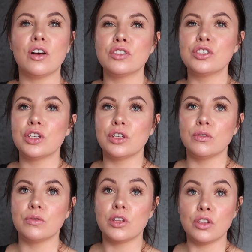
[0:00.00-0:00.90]

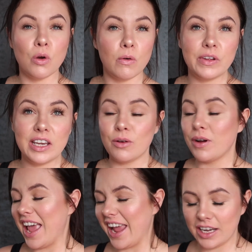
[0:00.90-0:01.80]
onto your
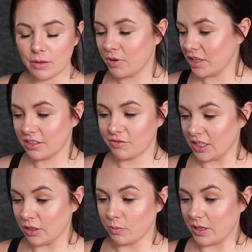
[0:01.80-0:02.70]
video, anybody's
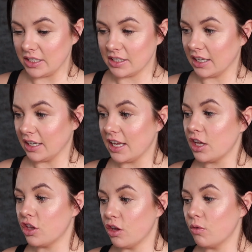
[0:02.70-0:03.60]
video basically,
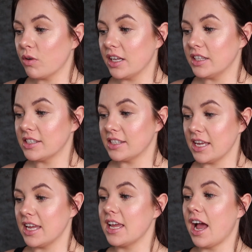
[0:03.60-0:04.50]
you can
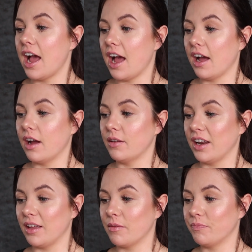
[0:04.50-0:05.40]
see how,
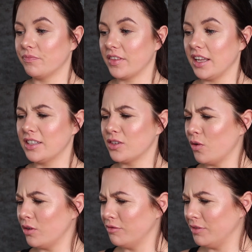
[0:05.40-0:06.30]
like, it's
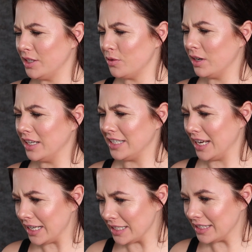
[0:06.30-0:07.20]
called
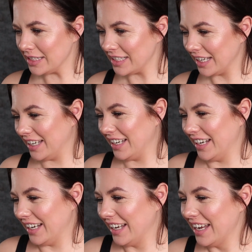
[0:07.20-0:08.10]
Videolytics
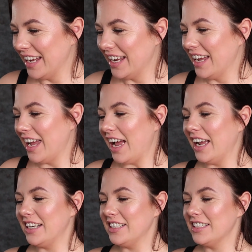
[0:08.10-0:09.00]

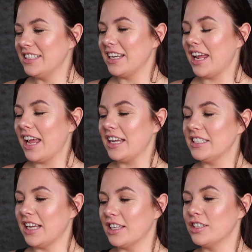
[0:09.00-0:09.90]
and it
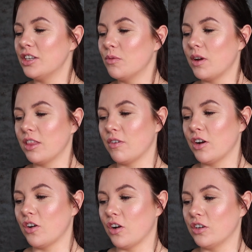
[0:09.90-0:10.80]
tells you whether or
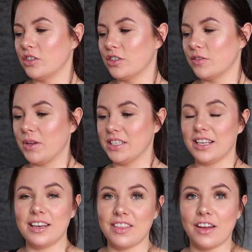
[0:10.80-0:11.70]
not
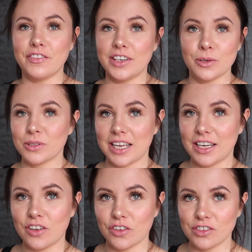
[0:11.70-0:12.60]
basically that video is
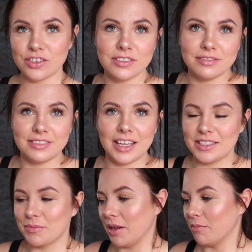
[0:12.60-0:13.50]
any good.
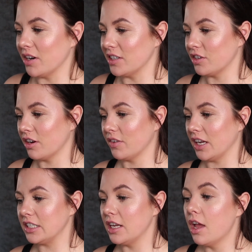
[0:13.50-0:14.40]
That's my impression of
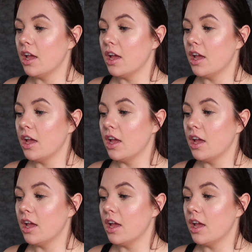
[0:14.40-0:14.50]
it.